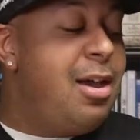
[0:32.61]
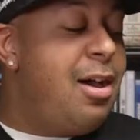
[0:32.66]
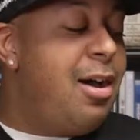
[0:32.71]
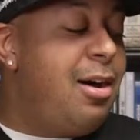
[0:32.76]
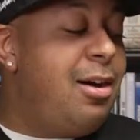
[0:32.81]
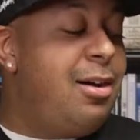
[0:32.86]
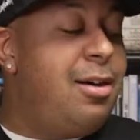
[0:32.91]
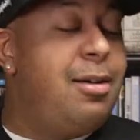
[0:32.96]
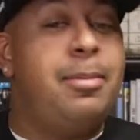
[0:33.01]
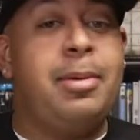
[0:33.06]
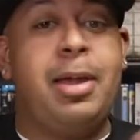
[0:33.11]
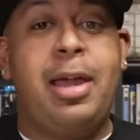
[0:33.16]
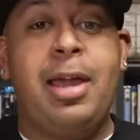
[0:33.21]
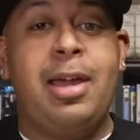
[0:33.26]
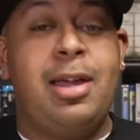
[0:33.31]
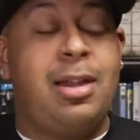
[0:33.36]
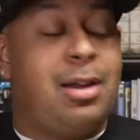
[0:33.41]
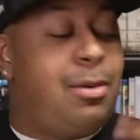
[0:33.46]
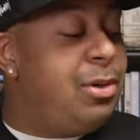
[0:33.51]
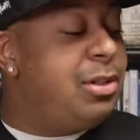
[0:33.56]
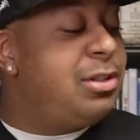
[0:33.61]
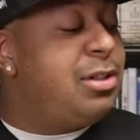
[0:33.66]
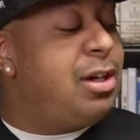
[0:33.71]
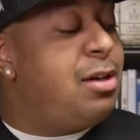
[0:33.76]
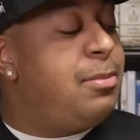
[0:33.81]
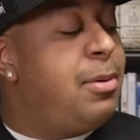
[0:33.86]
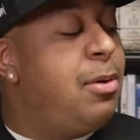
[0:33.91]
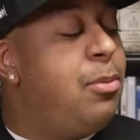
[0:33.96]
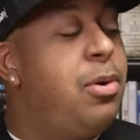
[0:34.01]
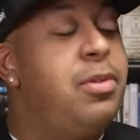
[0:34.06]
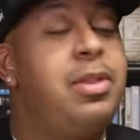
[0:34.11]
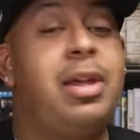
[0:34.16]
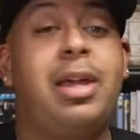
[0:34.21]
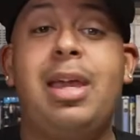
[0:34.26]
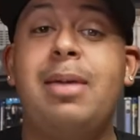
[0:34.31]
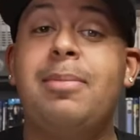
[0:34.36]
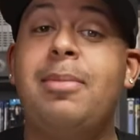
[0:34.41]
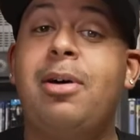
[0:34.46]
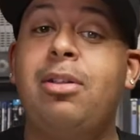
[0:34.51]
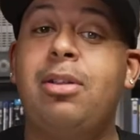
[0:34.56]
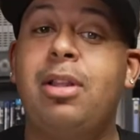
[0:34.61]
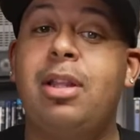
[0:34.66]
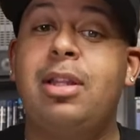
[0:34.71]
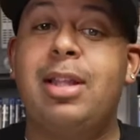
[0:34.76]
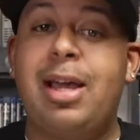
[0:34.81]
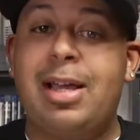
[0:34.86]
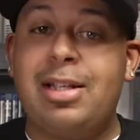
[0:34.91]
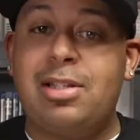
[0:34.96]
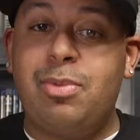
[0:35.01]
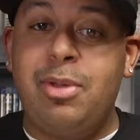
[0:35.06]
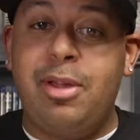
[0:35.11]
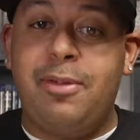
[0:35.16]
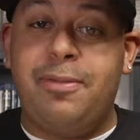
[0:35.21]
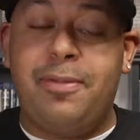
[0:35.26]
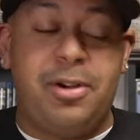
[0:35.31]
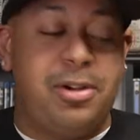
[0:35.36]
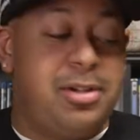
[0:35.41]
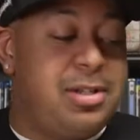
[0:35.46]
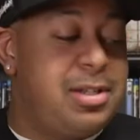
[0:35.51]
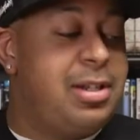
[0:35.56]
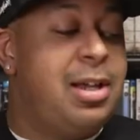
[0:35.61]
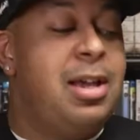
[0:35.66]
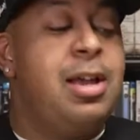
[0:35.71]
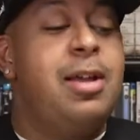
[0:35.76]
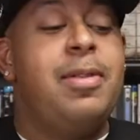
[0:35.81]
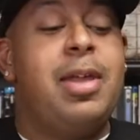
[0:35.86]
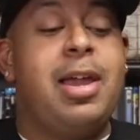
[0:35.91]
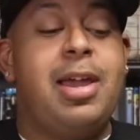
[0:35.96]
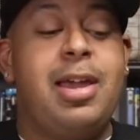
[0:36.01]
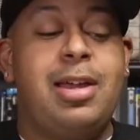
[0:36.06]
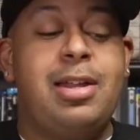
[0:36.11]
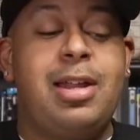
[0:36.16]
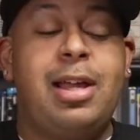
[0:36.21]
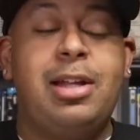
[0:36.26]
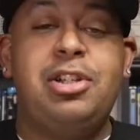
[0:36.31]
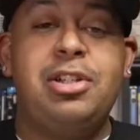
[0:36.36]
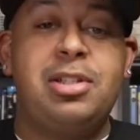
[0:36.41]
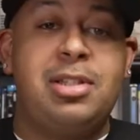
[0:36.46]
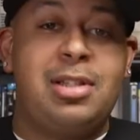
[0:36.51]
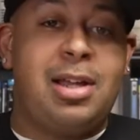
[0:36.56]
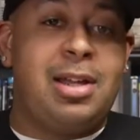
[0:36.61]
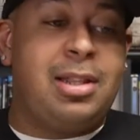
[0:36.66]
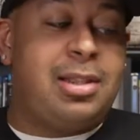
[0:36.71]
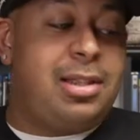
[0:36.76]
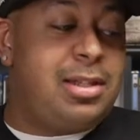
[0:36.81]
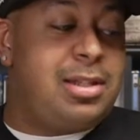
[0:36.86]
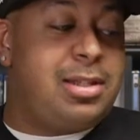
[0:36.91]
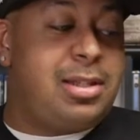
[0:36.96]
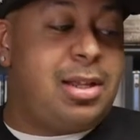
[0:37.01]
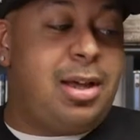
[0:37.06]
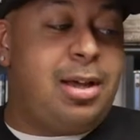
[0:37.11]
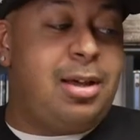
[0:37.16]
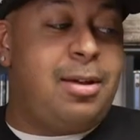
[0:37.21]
And I want to talk about one that came out last week first, and I just got it this,